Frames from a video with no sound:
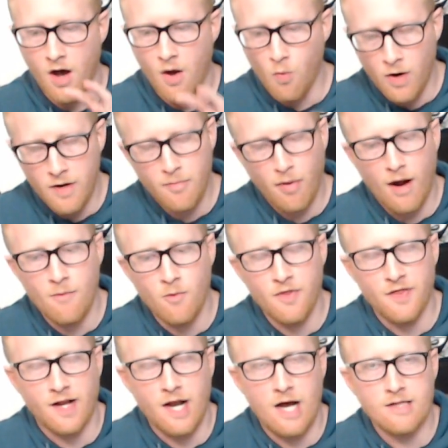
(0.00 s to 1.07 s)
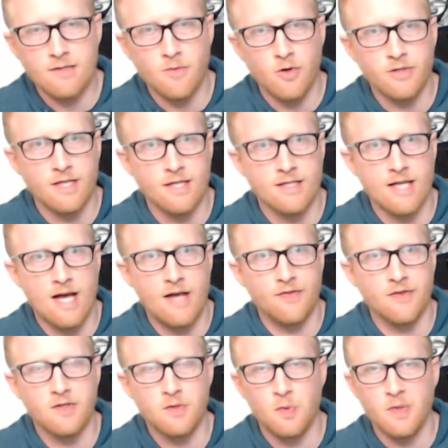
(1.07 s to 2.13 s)
one problem with the Cosmos is that
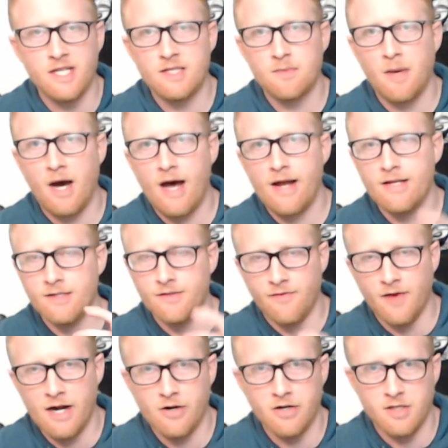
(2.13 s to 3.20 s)
the sweet spot is very